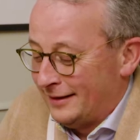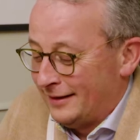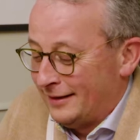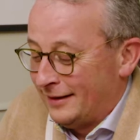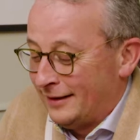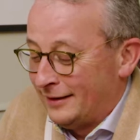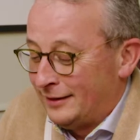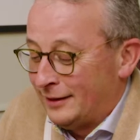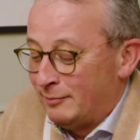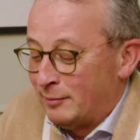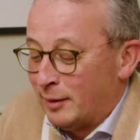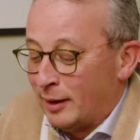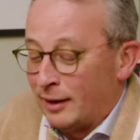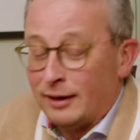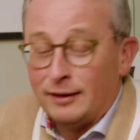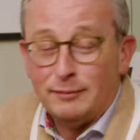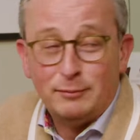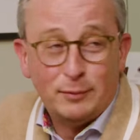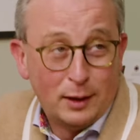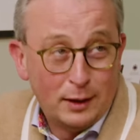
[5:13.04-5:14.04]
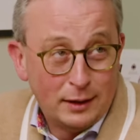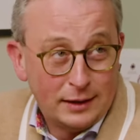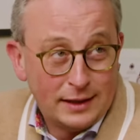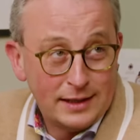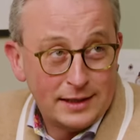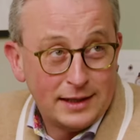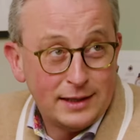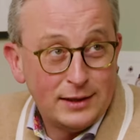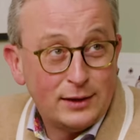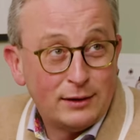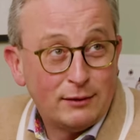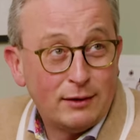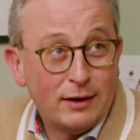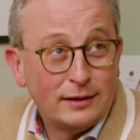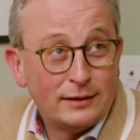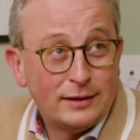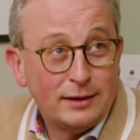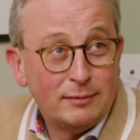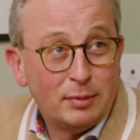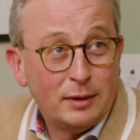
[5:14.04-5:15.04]
I did my homework as
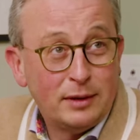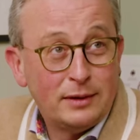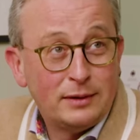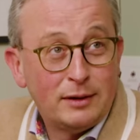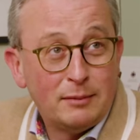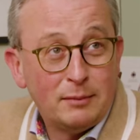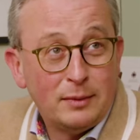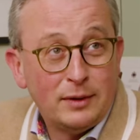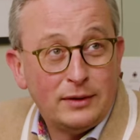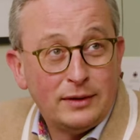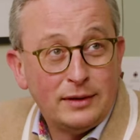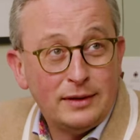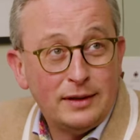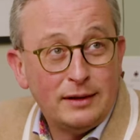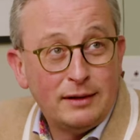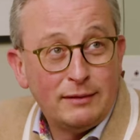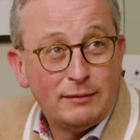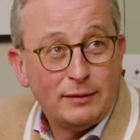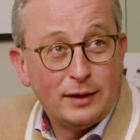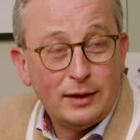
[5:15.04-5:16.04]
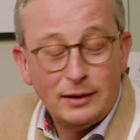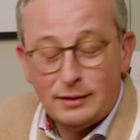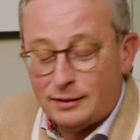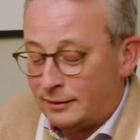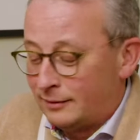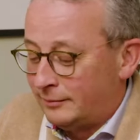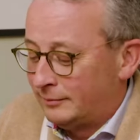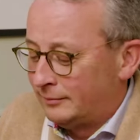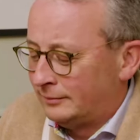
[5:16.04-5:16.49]
instructed by Thomas and then I forgot.